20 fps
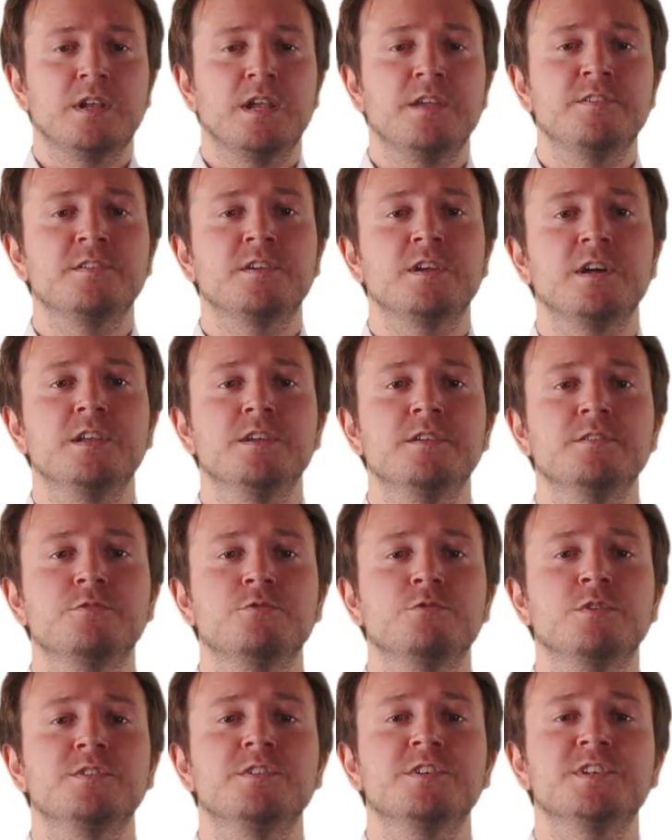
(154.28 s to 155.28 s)
Classically,
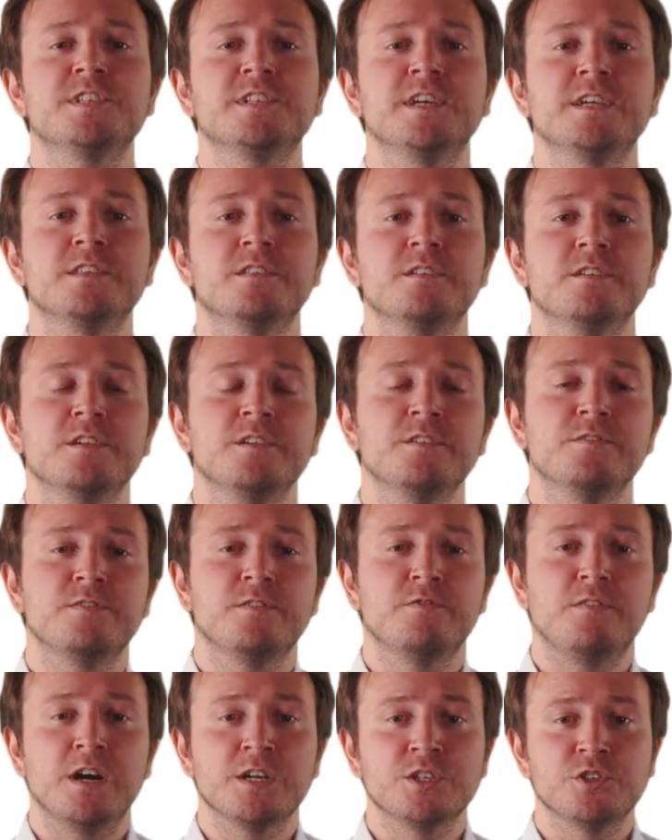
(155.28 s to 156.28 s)
to understand if
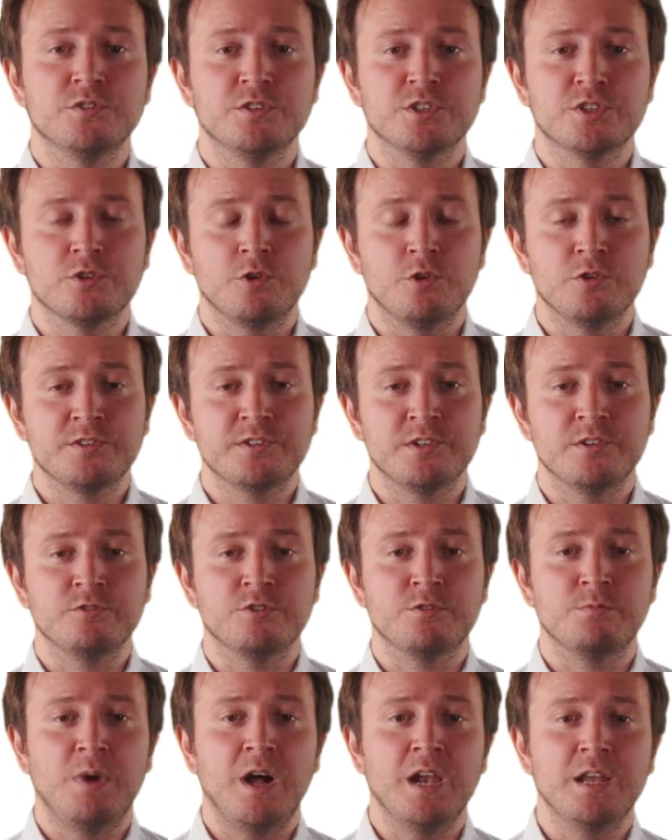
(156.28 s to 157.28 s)
a function is
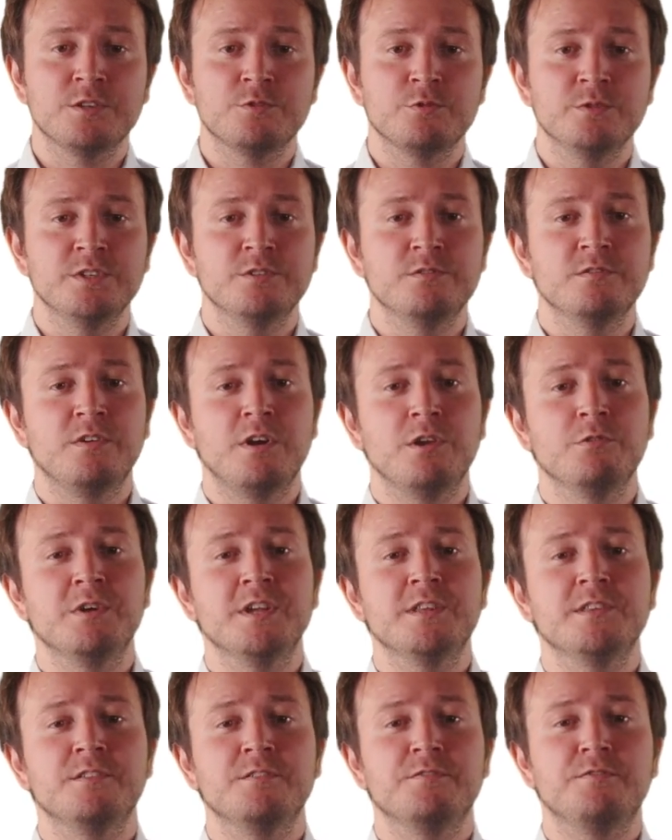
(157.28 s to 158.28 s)
constant or balanced, we need to
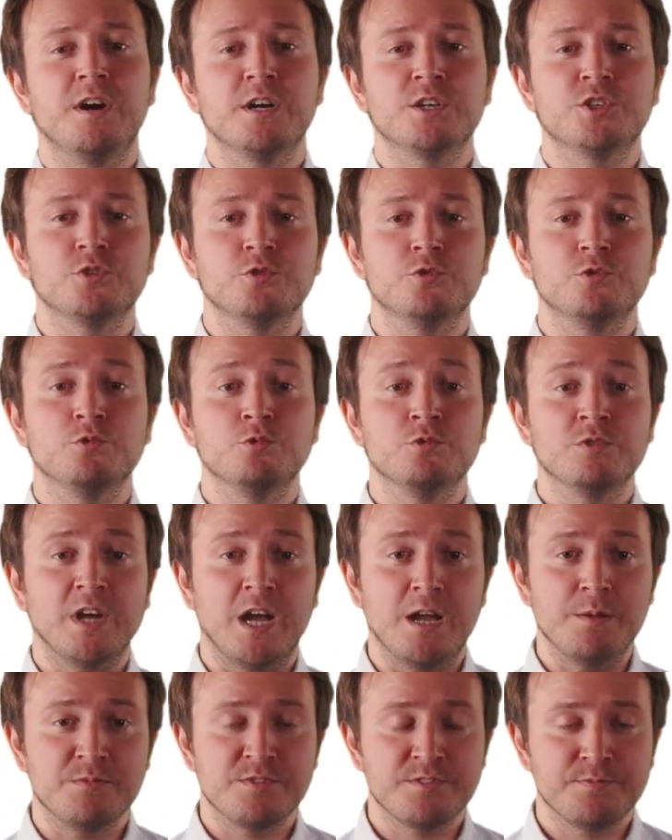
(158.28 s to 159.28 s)
evaluate the function 2
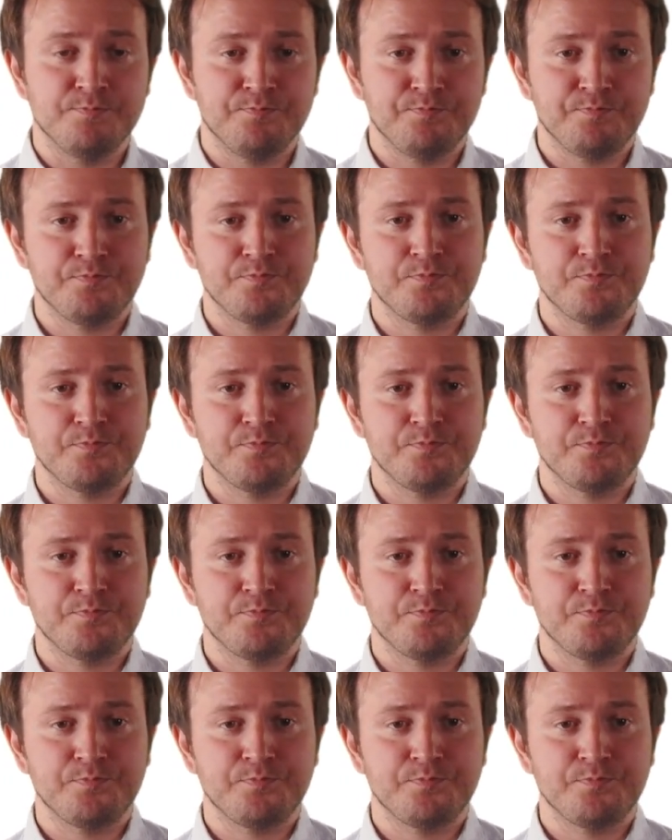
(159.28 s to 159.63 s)
times.